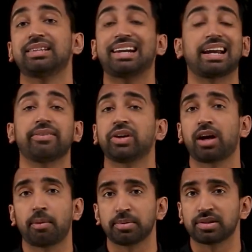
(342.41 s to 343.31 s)
is that kind of
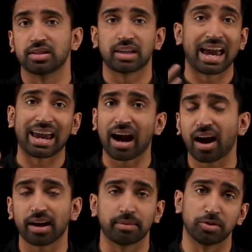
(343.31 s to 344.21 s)
encompasses
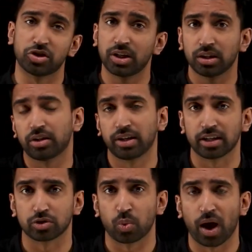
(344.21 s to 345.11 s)
AI and machine
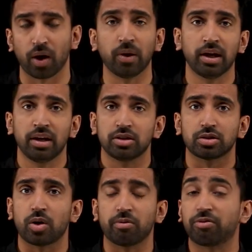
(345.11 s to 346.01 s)
learning as well.
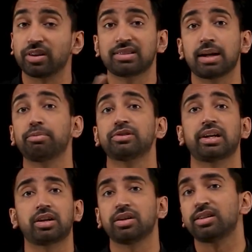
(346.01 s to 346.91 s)
So, for example,
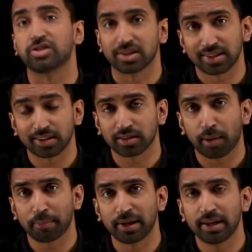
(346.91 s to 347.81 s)
say you're a logistics
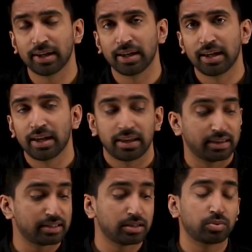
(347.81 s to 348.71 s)
company,
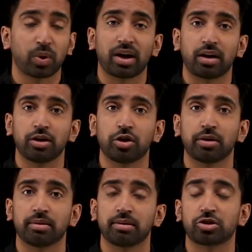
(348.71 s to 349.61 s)
this is where you
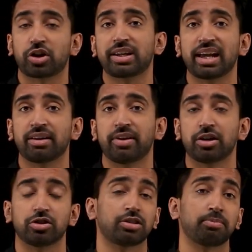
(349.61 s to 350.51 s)
can start taking
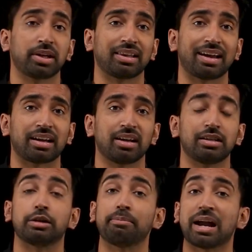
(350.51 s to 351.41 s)
advantage of something like
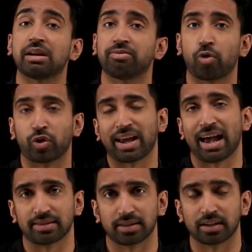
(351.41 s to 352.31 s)
demand
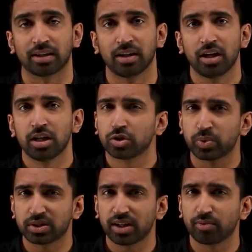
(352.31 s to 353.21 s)
forecasting. So
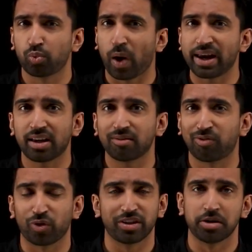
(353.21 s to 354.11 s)
instead of waiting
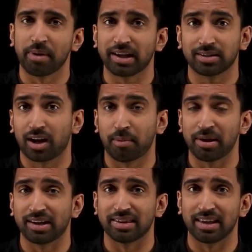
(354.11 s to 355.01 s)
for the demand to come
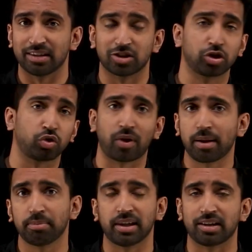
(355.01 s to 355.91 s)
in and then
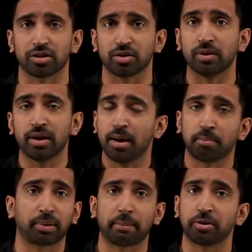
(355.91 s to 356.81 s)
scrambling to
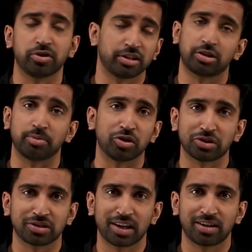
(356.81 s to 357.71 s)
prep your
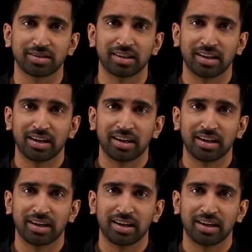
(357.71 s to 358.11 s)
distribution centers,